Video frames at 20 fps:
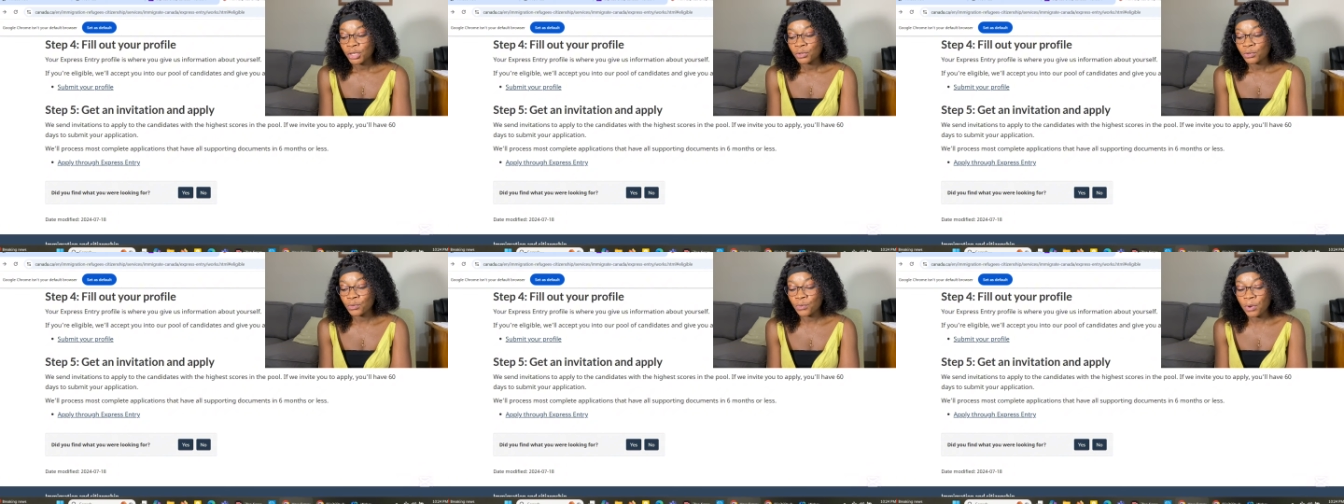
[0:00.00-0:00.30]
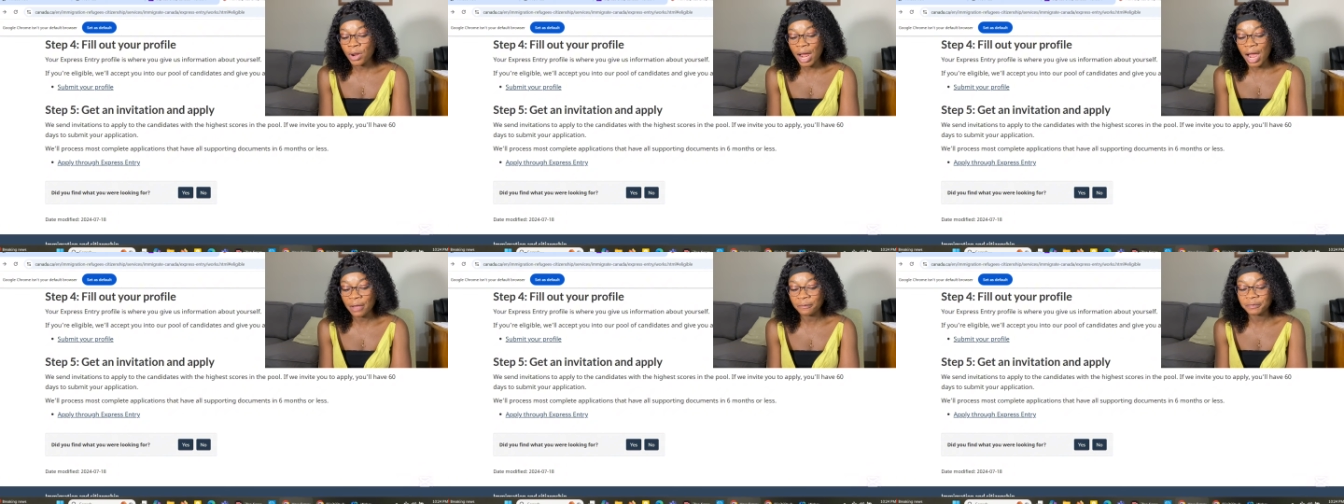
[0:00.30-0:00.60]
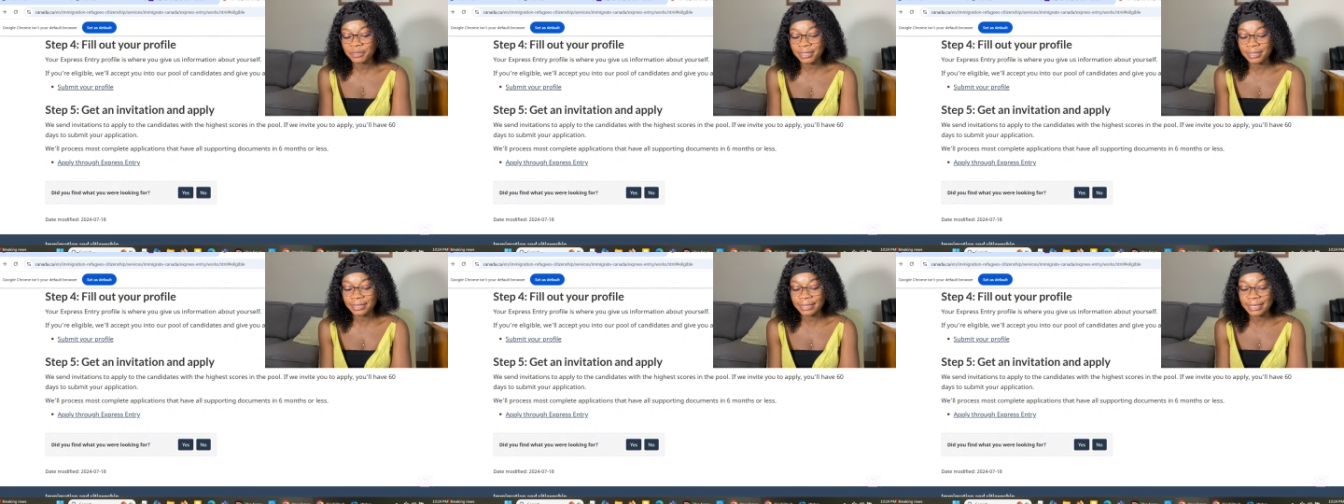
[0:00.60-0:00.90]
you
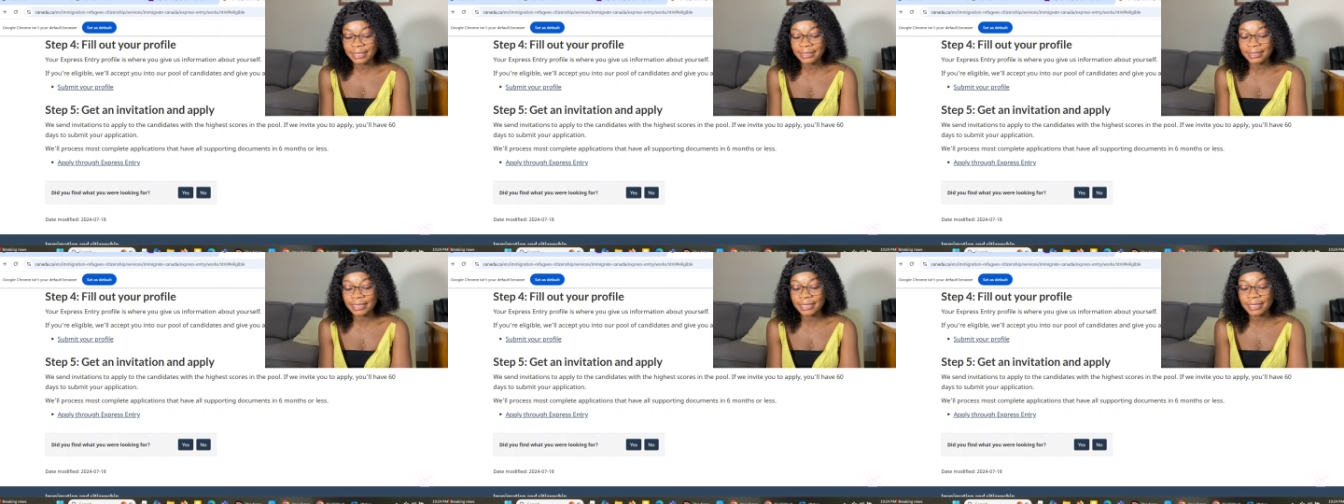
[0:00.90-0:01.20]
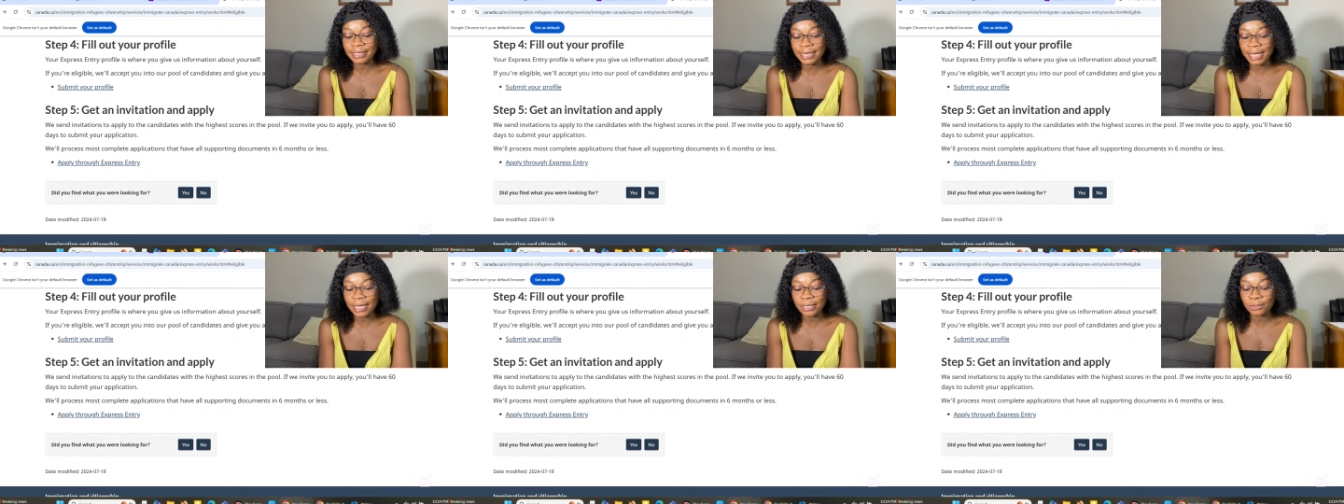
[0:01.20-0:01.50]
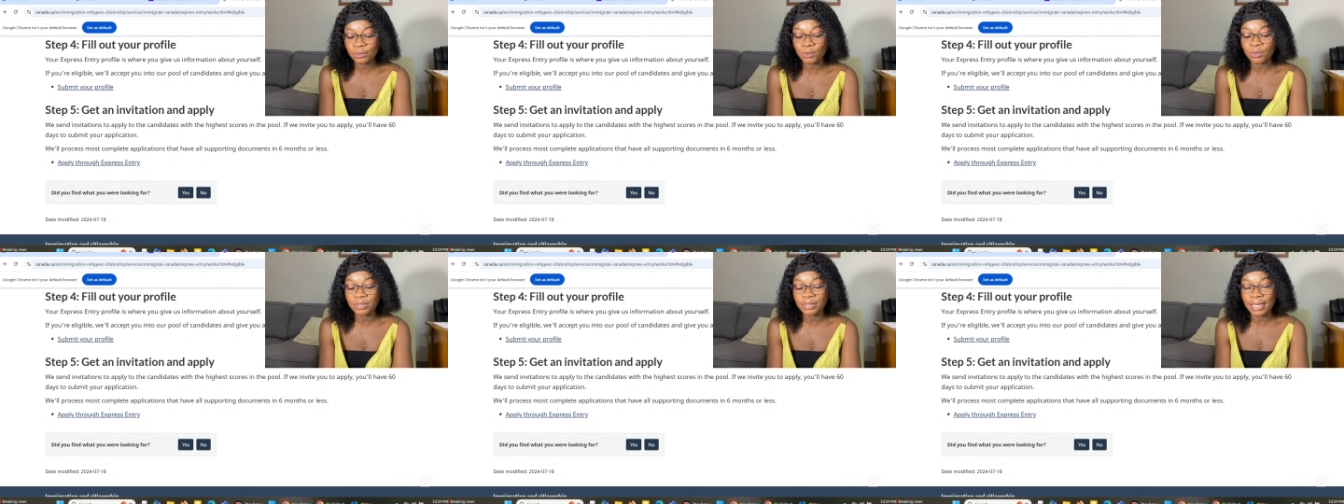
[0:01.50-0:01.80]
have 60
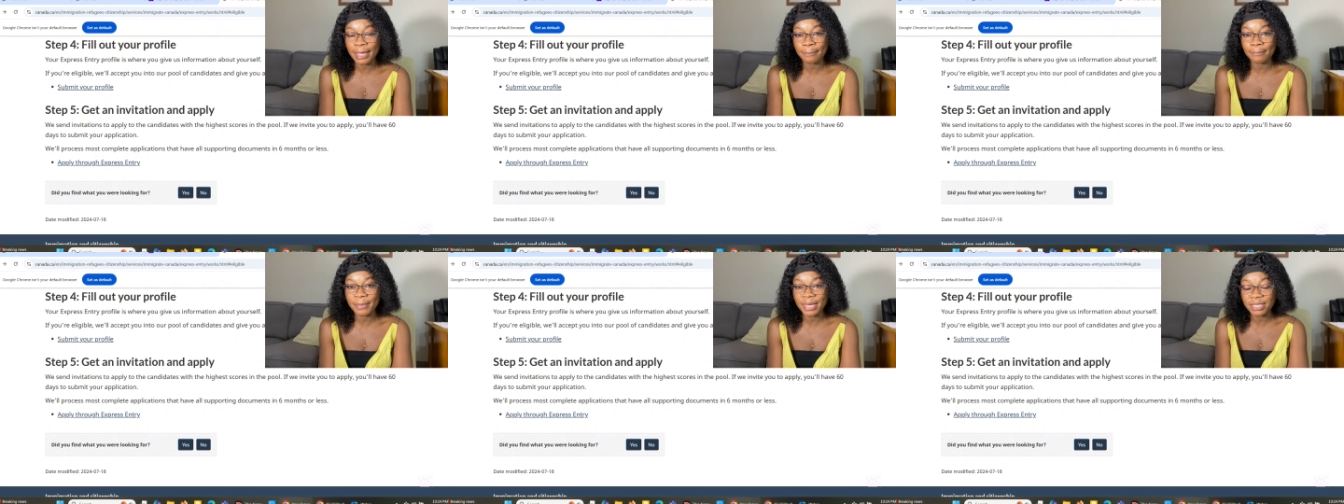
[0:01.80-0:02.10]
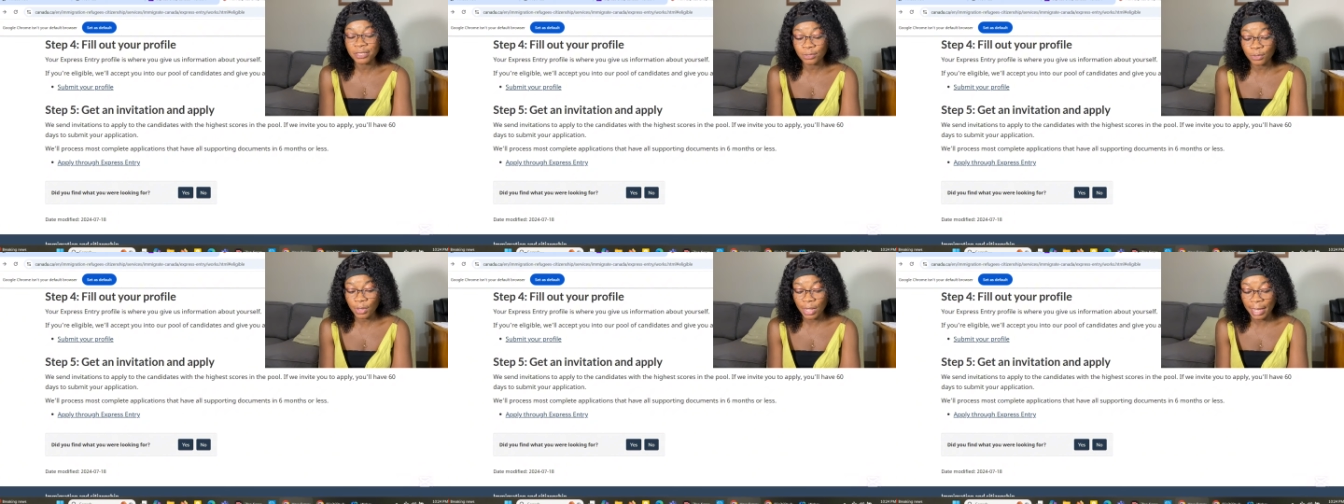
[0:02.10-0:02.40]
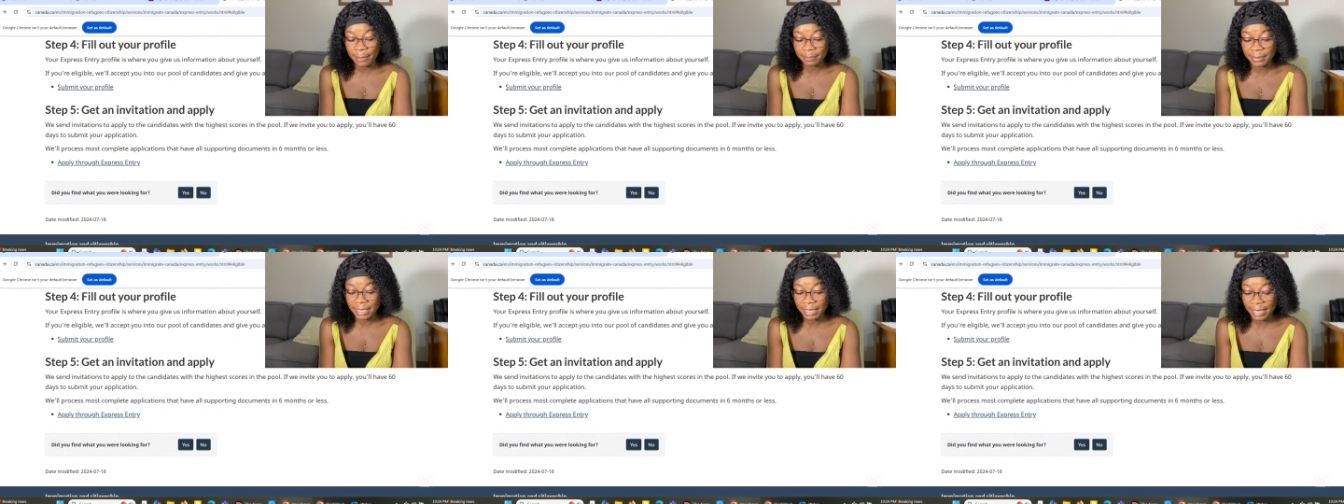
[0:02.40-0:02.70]
days to submit your
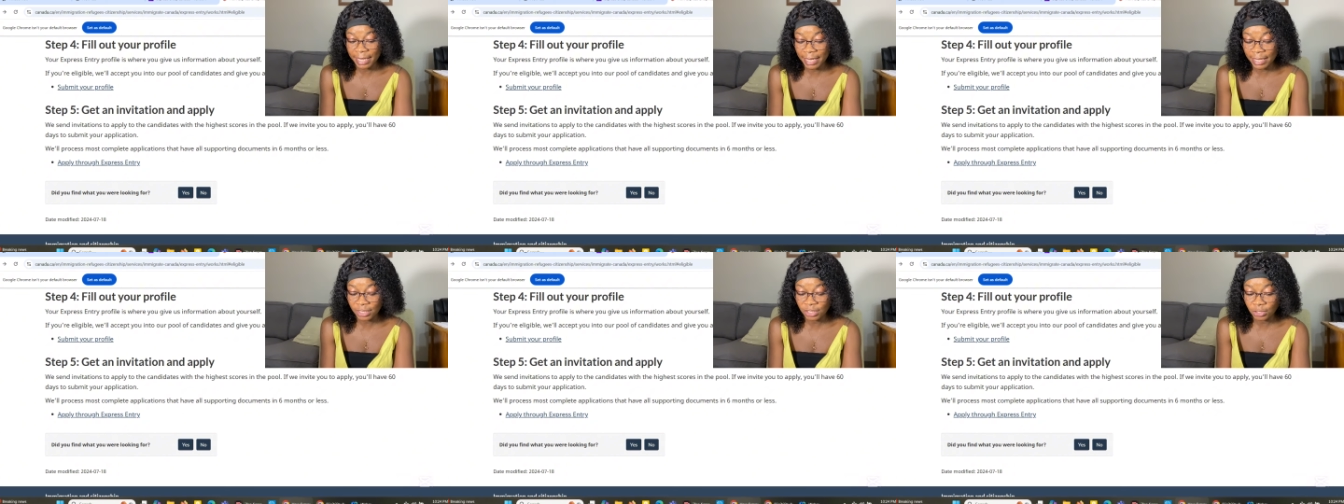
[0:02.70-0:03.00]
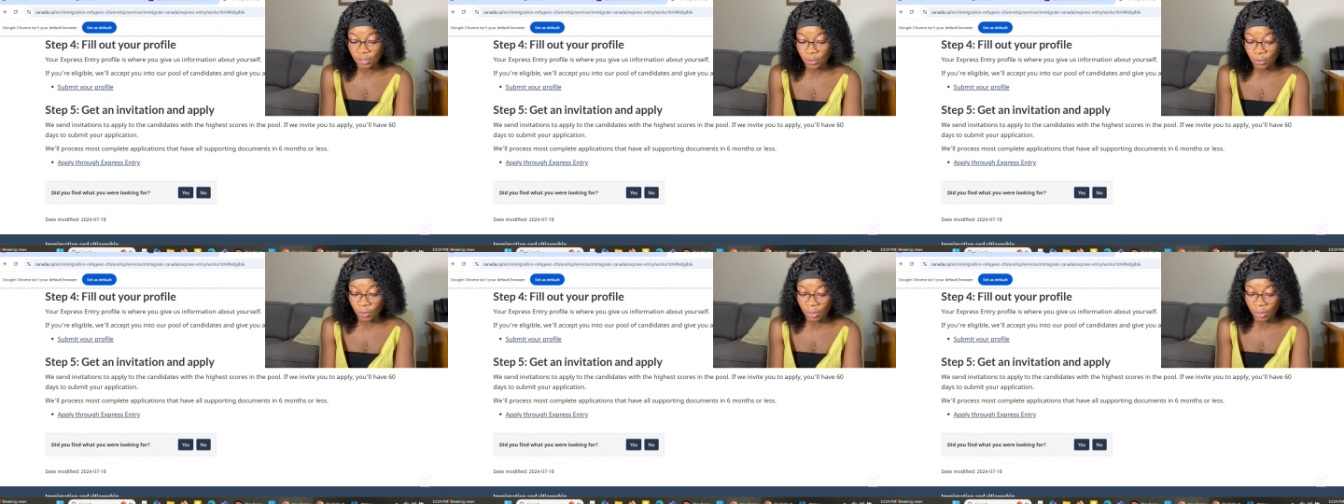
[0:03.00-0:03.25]
application.